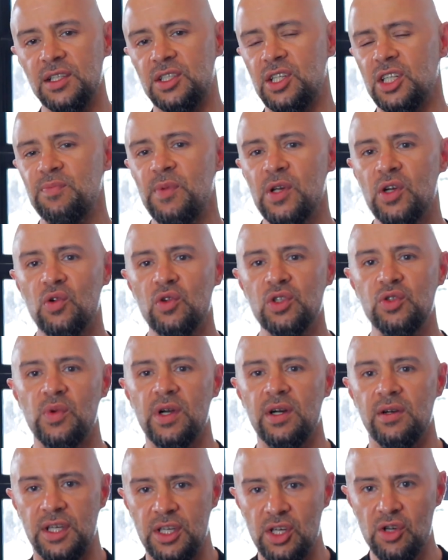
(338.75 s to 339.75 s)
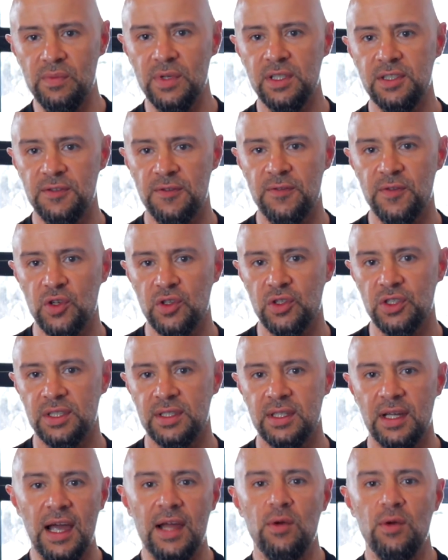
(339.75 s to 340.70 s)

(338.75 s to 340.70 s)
just because we are humans first